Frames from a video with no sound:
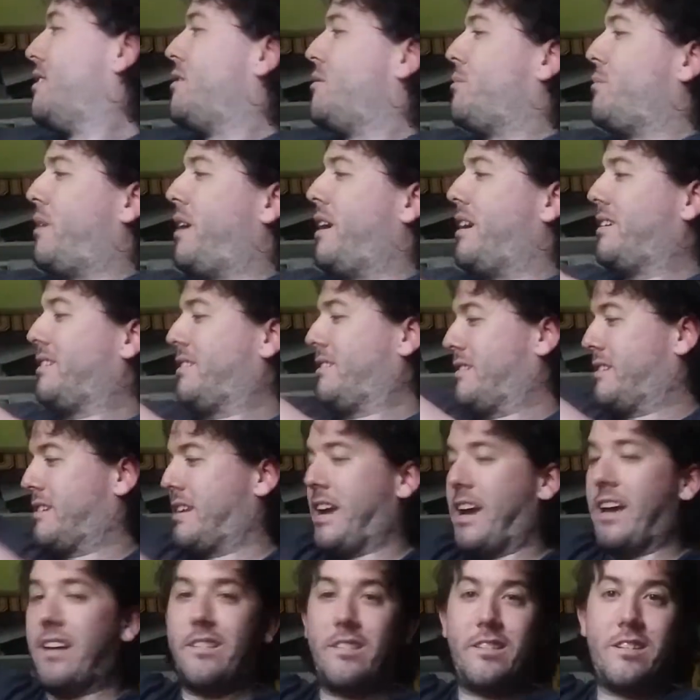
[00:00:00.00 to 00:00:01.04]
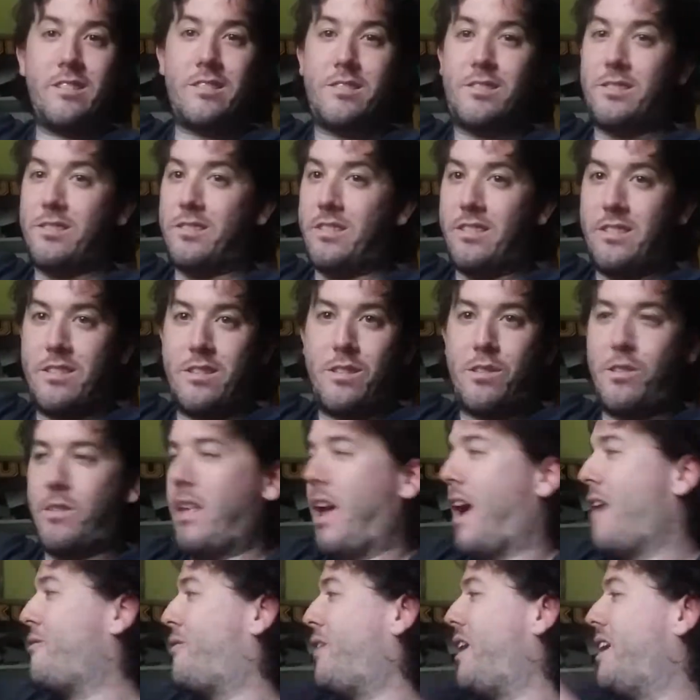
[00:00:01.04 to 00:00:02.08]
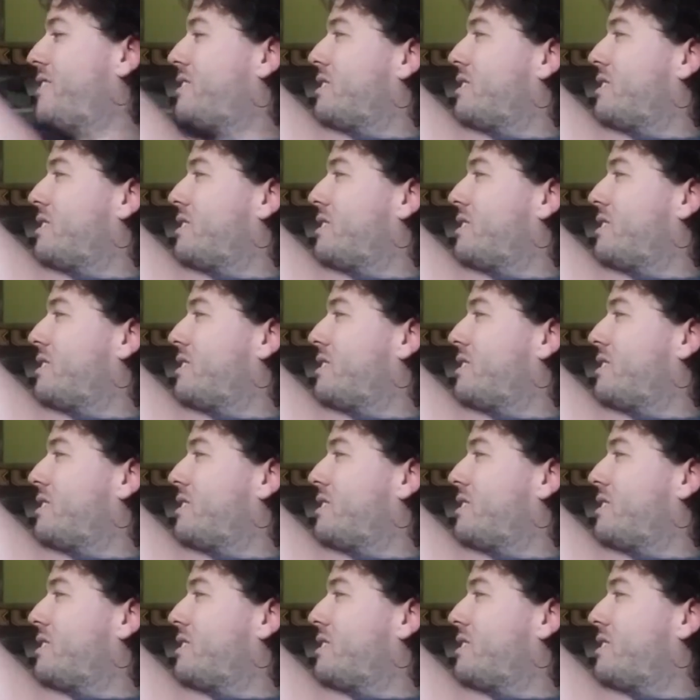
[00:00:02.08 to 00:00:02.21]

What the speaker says: But yeah, I've had